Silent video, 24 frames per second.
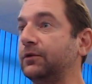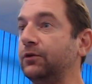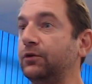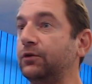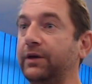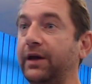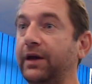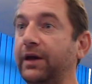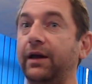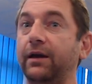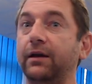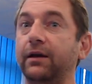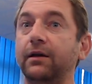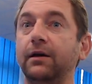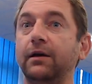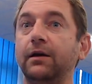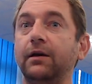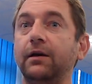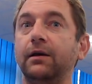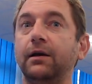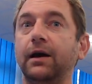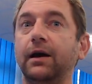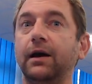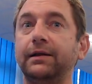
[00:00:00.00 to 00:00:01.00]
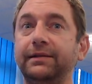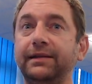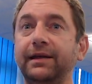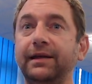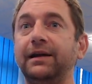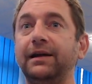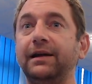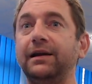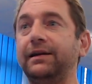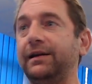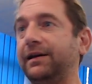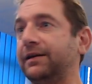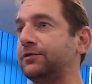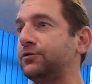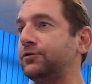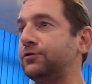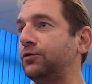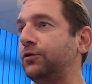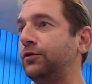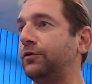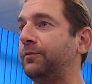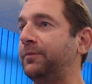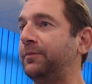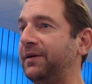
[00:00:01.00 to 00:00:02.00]
Okay, ideally next
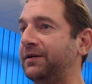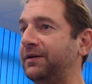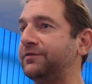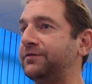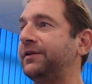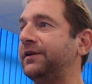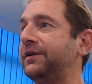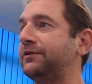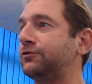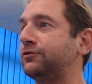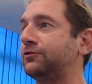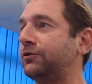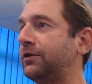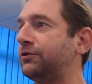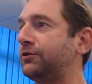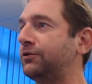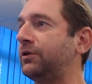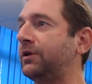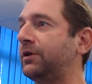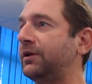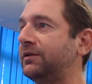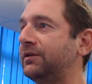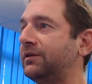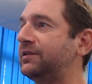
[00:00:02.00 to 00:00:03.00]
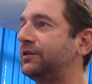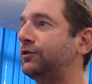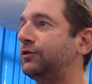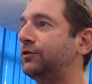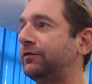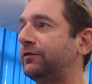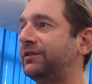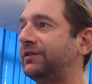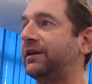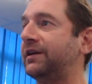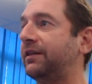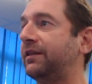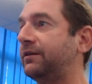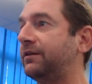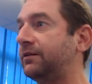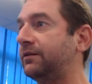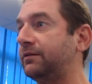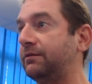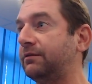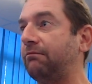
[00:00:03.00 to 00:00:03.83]
to your best friend so that you can sit off each other.